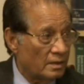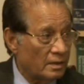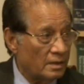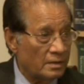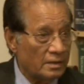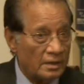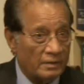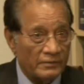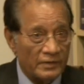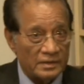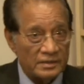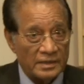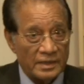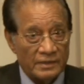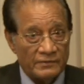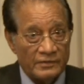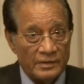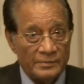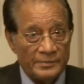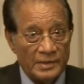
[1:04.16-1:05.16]
Otherwise,
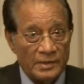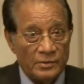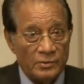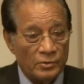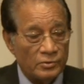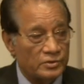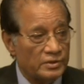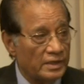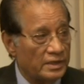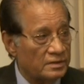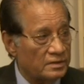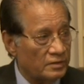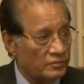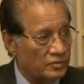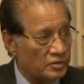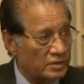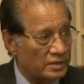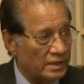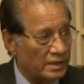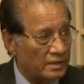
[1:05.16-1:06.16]
there will be no change of
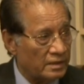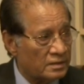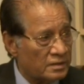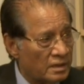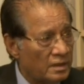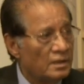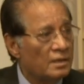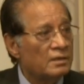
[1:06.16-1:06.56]
status.